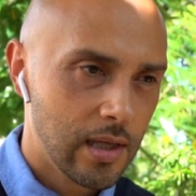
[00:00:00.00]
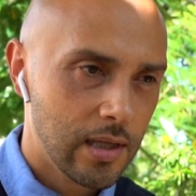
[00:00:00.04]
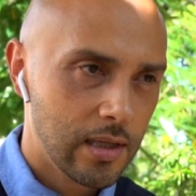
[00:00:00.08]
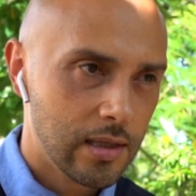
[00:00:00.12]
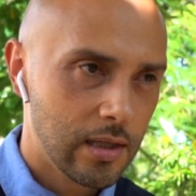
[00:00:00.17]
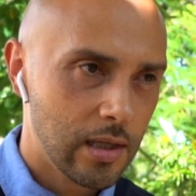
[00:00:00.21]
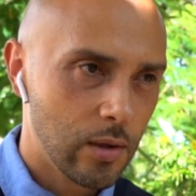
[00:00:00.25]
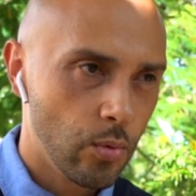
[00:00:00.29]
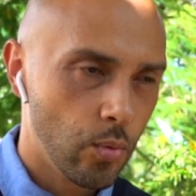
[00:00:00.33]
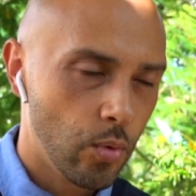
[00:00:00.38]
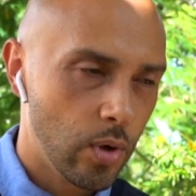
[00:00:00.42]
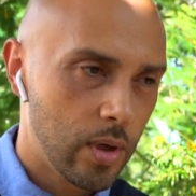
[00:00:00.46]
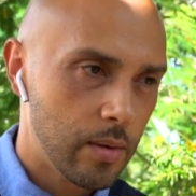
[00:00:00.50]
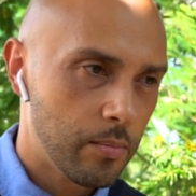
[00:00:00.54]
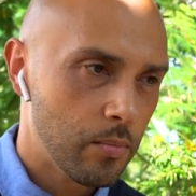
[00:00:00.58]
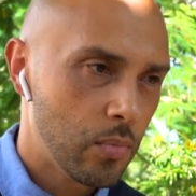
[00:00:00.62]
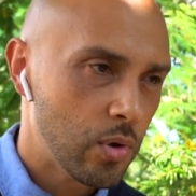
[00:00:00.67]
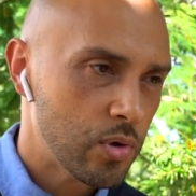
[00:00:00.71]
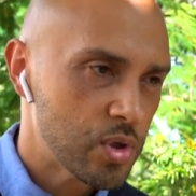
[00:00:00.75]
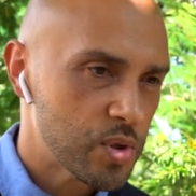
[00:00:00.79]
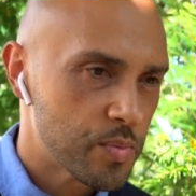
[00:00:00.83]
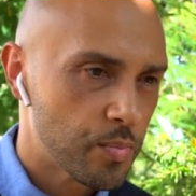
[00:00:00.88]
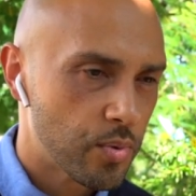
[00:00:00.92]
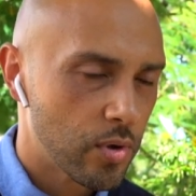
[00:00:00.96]
than what
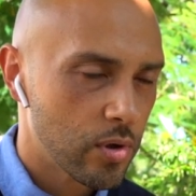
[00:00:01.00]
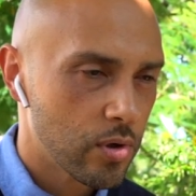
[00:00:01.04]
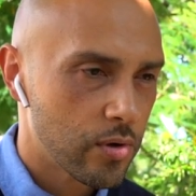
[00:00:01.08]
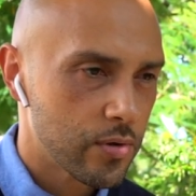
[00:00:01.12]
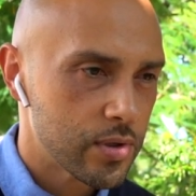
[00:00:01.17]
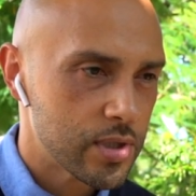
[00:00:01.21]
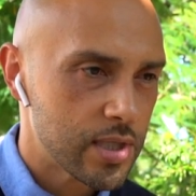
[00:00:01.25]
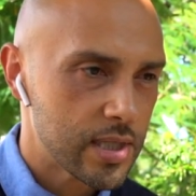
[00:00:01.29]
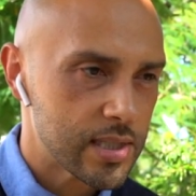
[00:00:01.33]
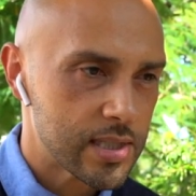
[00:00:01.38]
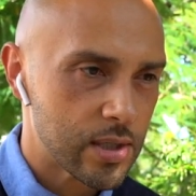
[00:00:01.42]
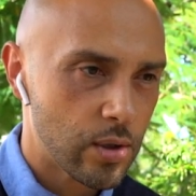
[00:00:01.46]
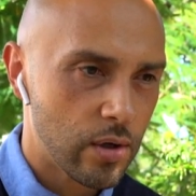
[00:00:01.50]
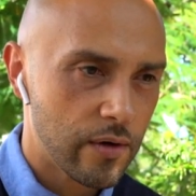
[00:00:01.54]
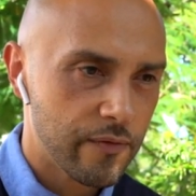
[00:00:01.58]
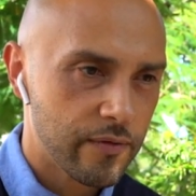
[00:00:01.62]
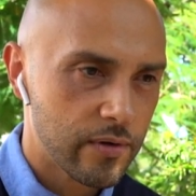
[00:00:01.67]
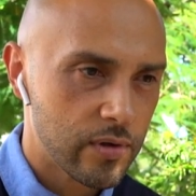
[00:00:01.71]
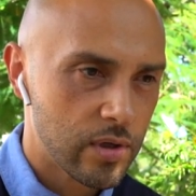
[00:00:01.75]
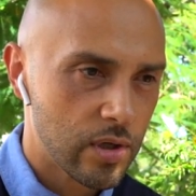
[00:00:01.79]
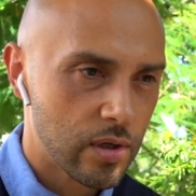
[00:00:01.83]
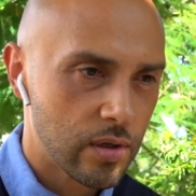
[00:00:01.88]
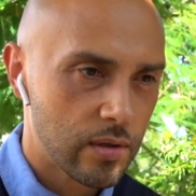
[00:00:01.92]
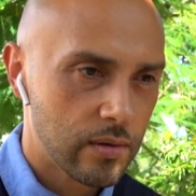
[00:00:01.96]
most brokerages
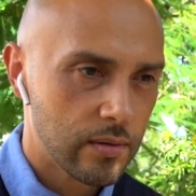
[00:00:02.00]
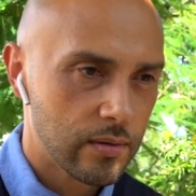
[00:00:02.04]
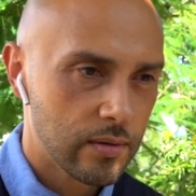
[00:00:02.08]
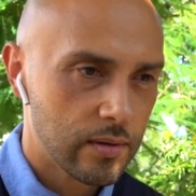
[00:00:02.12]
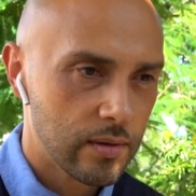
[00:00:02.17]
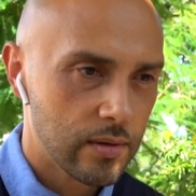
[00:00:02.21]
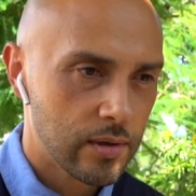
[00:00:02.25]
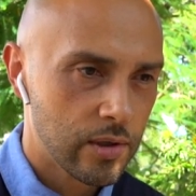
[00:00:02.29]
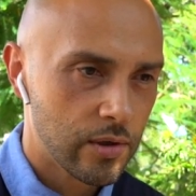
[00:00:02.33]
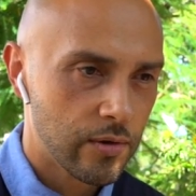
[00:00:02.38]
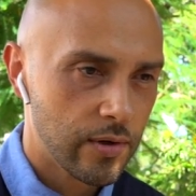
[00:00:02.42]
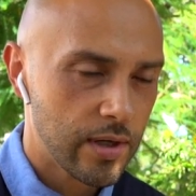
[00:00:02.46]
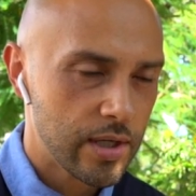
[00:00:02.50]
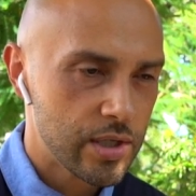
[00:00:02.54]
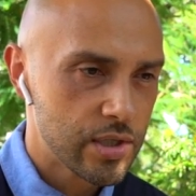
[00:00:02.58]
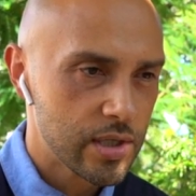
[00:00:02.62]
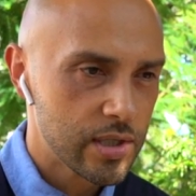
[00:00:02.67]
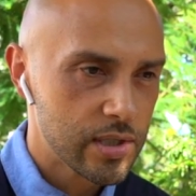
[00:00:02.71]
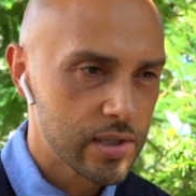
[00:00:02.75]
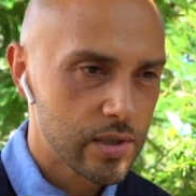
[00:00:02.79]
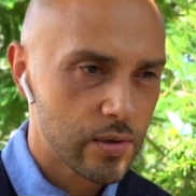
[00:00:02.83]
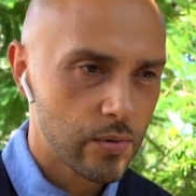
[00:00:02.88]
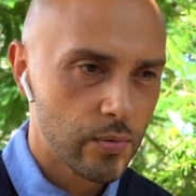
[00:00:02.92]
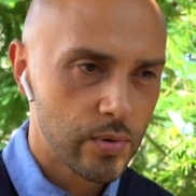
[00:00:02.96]
offer their
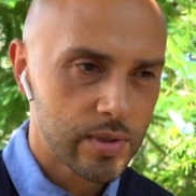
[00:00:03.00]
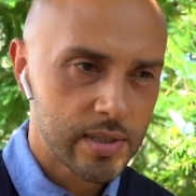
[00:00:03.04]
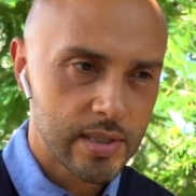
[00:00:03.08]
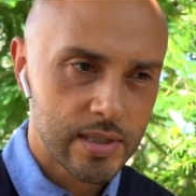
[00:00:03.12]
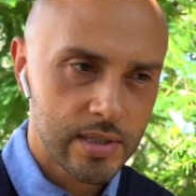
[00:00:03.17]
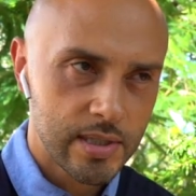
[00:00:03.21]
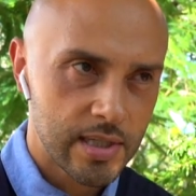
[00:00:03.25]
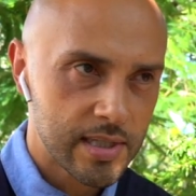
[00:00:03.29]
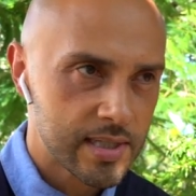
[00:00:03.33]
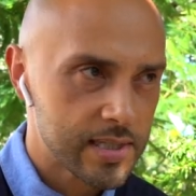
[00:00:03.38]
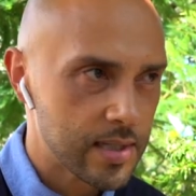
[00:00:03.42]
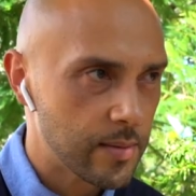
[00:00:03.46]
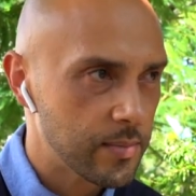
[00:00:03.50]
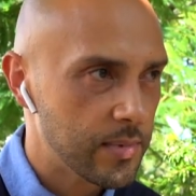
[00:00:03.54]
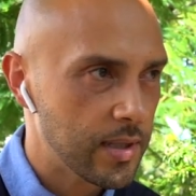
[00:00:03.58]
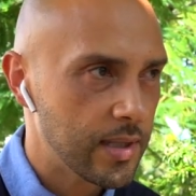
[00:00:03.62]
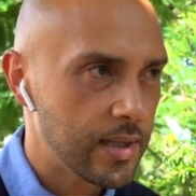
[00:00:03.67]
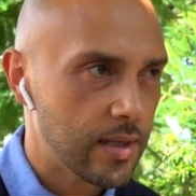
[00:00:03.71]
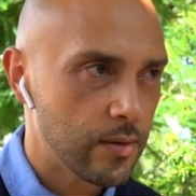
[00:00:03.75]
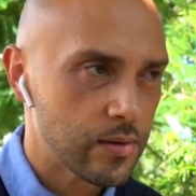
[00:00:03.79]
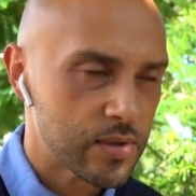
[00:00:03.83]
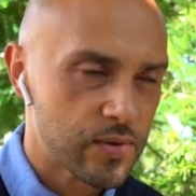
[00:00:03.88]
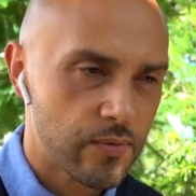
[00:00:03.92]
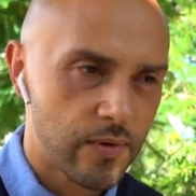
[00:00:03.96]
agents, or was it just
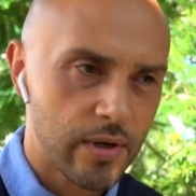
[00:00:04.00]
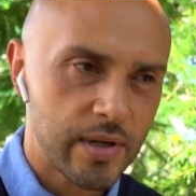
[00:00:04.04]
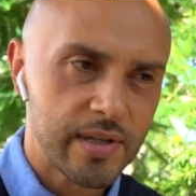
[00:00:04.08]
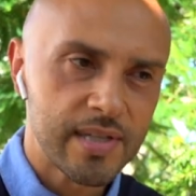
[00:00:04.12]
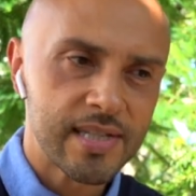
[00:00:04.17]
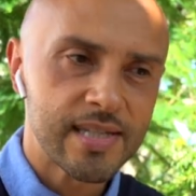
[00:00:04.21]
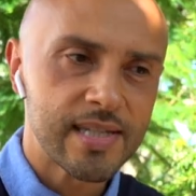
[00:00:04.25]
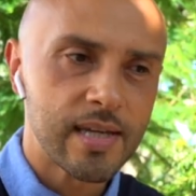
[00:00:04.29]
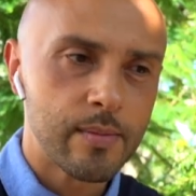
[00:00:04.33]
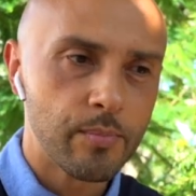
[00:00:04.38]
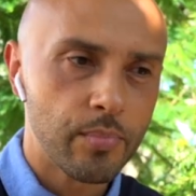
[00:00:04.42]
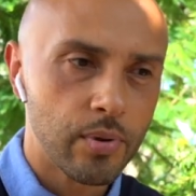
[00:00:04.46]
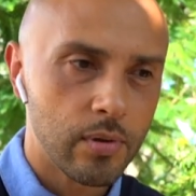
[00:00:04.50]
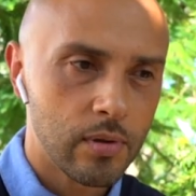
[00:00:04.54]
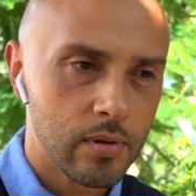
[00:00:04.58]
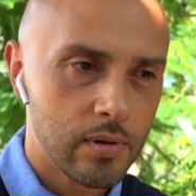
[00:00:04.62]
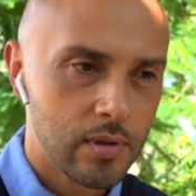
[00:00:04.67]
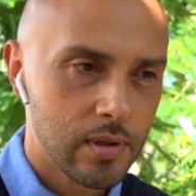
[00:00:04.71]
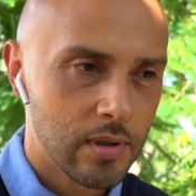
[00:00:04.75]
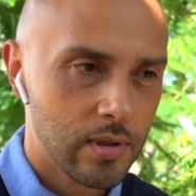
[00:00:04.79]
something that was very simple?